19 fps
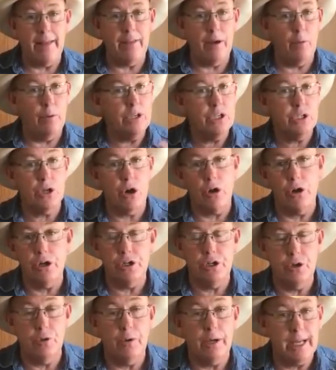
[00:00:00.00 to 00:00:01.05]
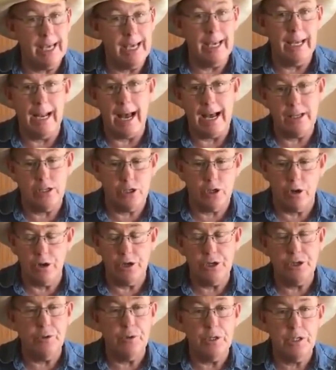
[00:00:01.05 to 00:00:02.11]
and then we started doing, he and I
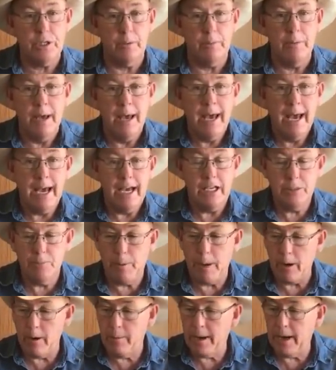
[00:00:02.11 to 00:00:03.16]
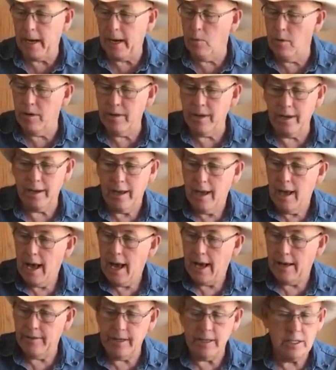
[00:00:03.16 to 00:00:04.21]
started doing some experimenting with it,
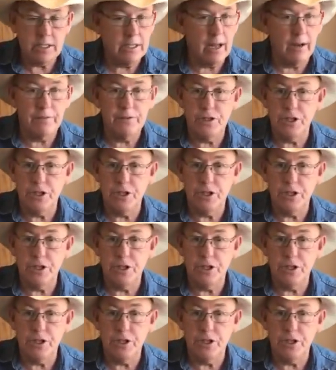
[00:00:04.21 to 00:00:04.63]
and this stuff